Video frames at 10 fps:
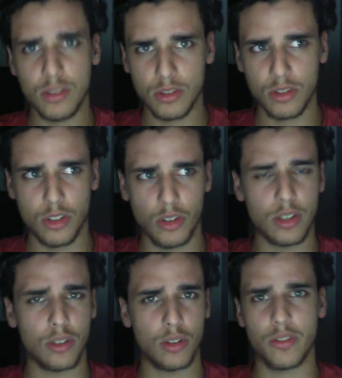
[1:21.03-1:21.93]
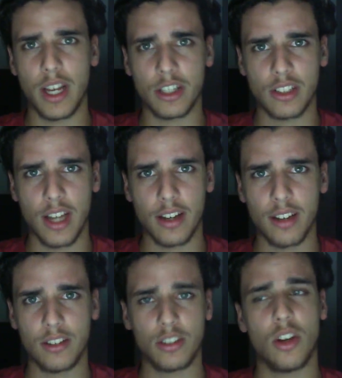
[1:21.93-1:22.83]
do a sort of dash attack.
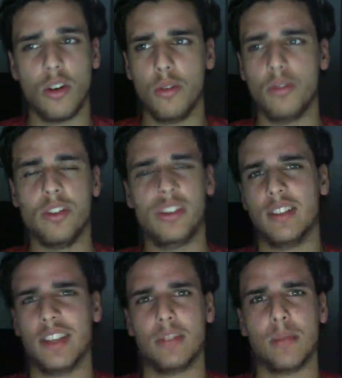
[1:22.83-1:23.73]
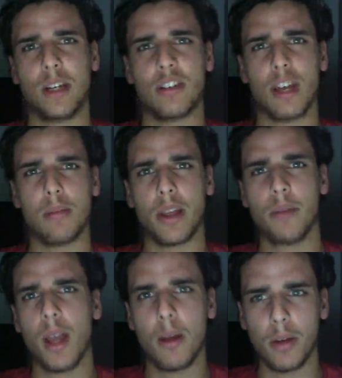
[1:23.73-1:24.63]
So this is asymmetric gameplay.
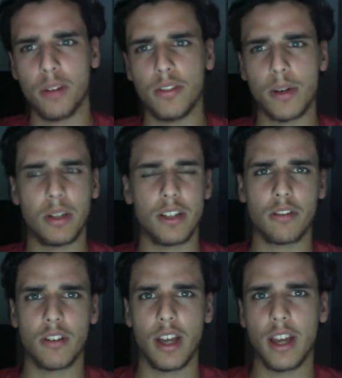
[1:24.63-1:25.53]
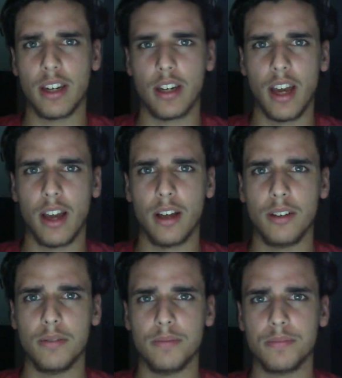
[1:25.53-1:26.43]
Both of them are different, and
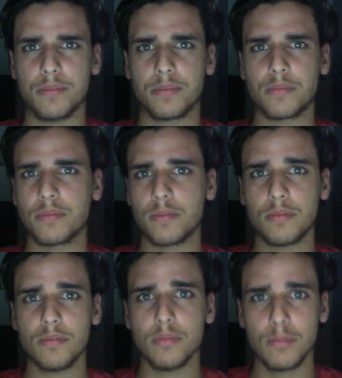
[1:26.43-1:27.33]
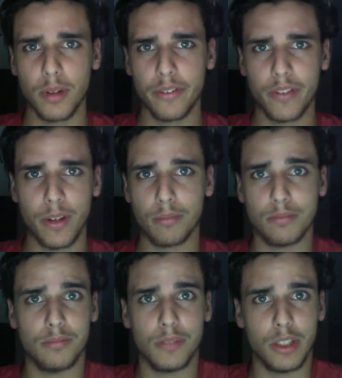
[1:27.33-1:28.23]
both of them
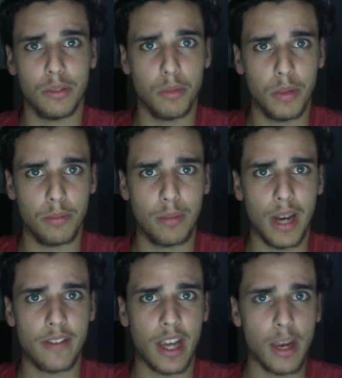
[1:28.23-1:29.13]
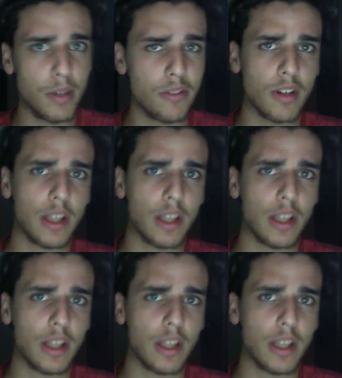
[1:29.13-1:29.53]
play the game differently.